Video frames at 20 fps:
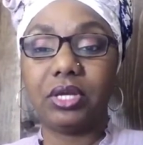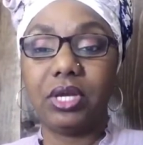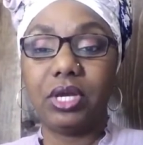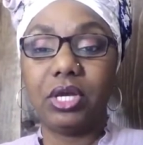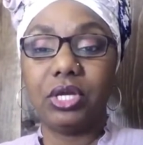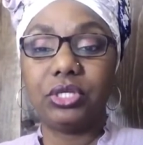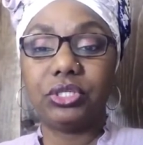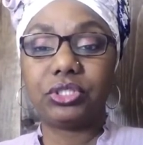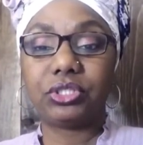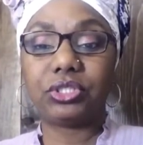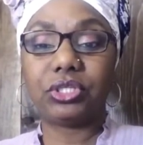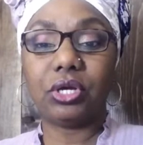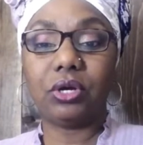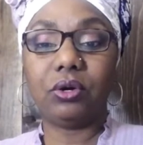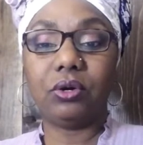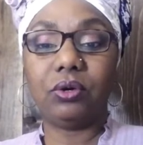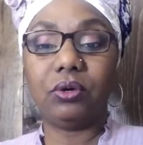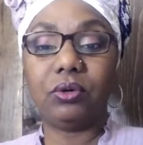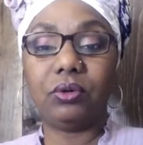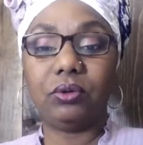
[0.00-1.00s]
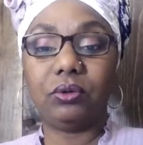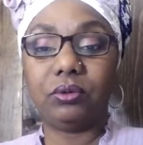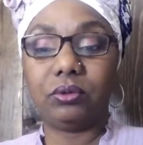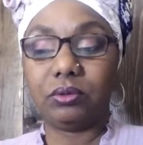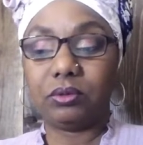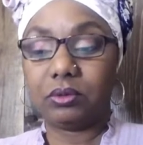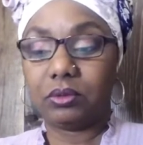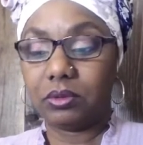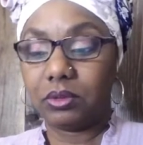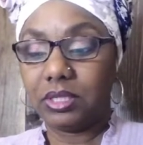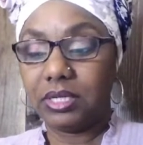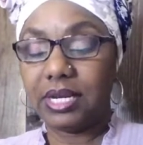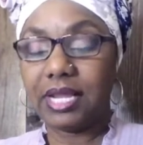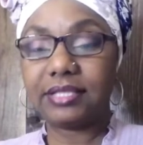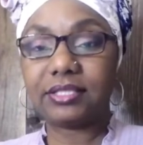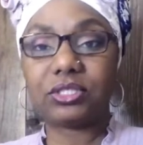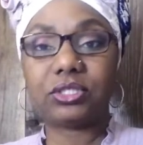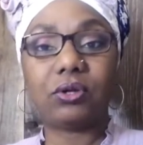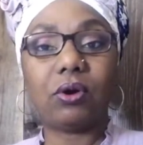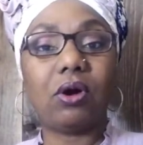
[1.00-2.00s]
So
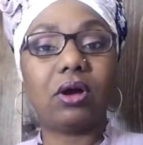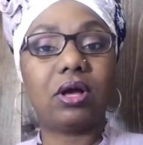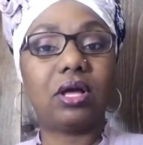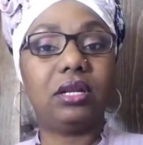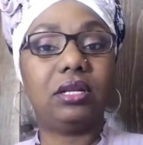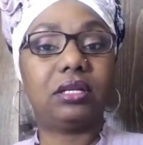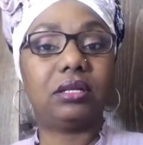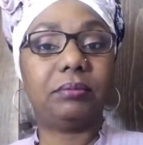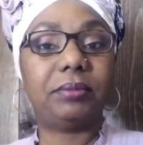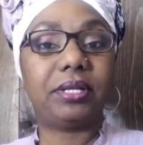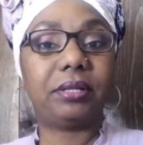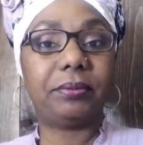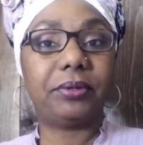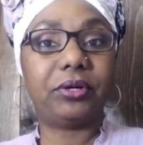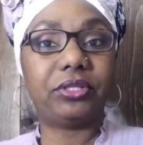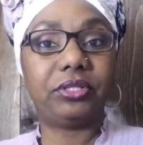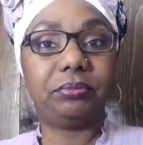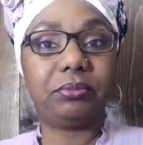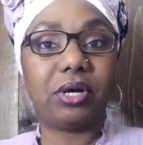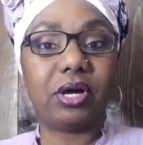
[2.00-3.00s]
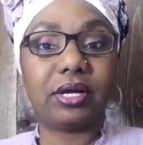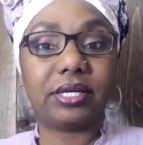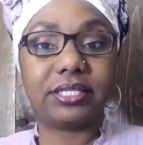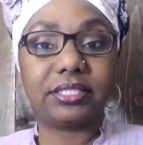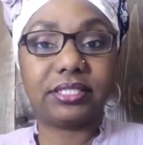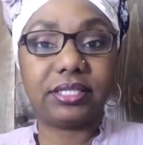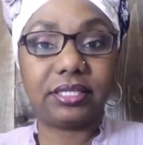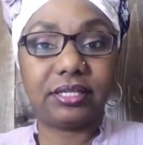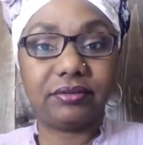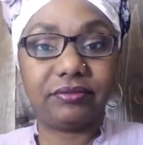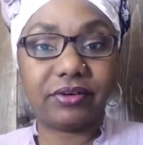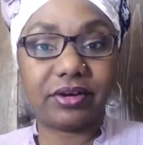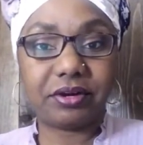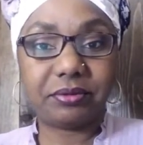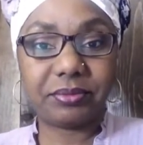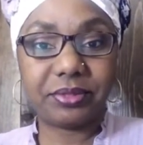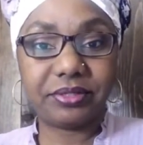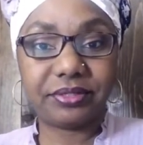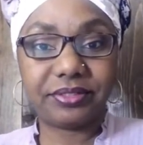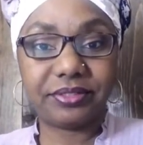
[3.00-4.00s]
let's talk a little bit about the marketing
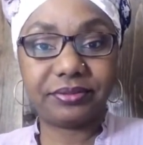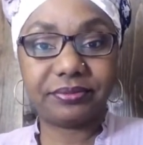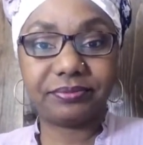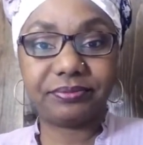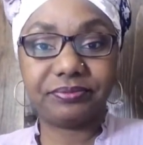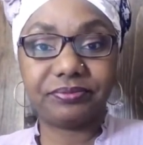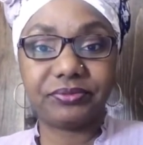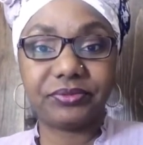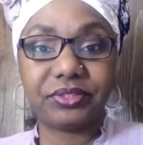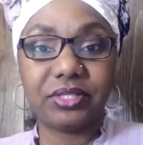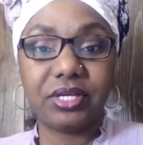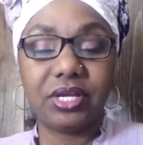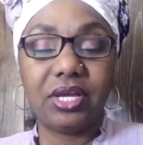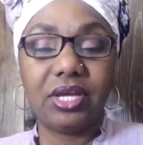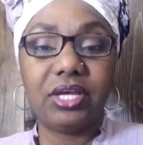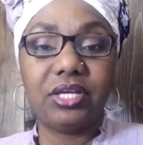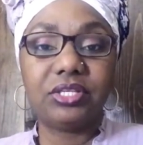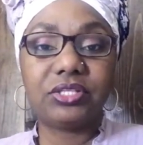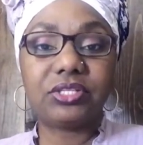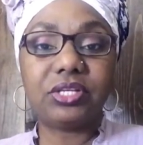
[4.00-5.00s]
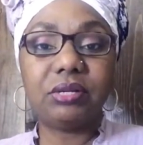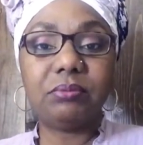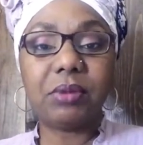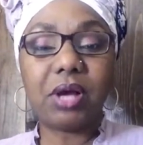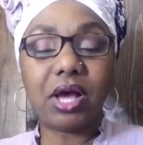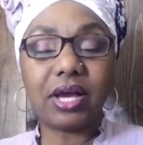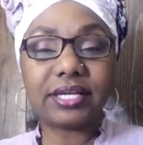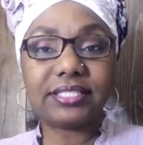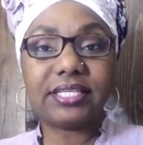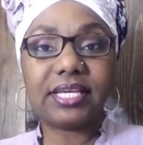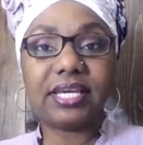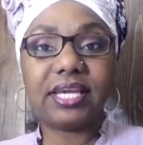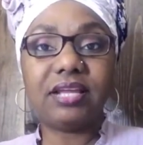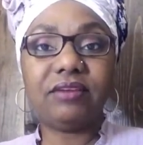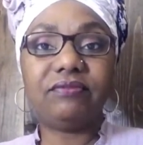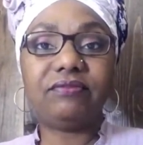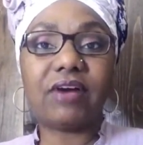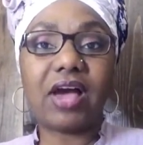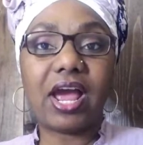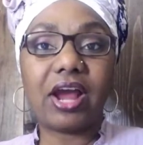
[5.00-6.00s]
environment. So the marketing
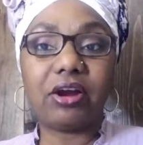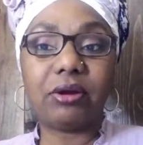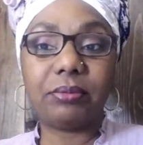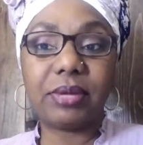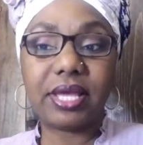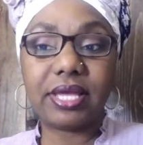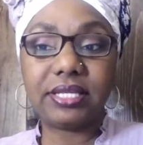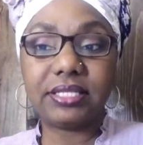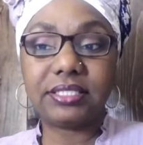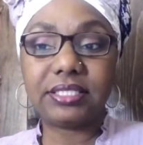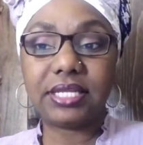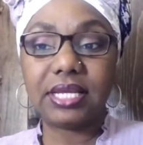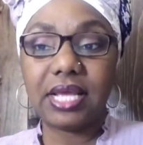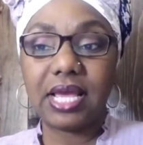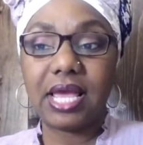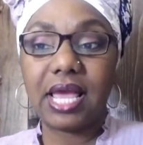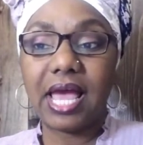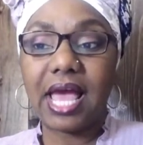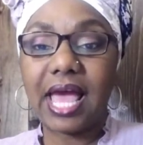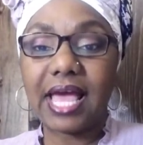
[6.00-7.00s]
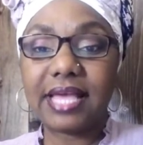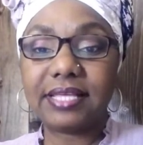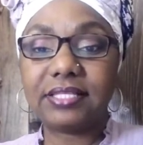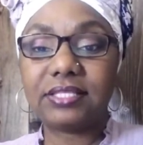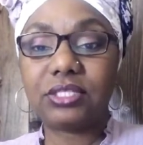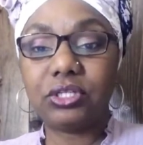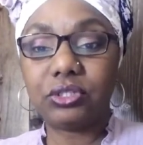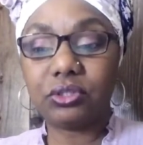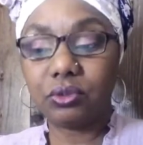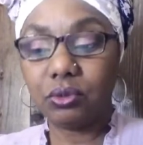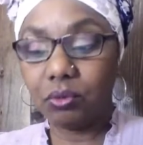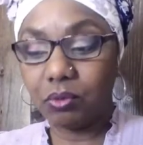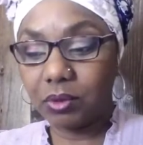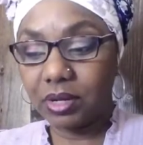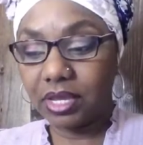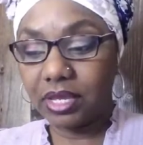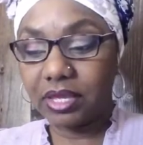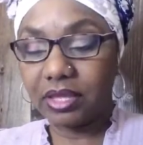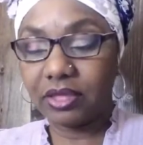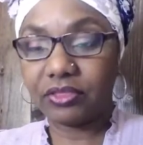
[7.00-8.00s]
environment has to do
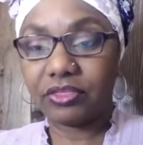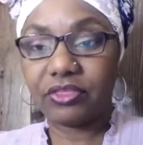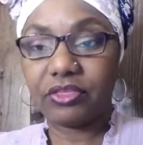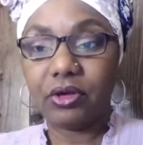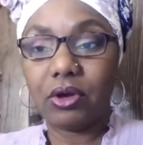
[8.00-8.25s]
with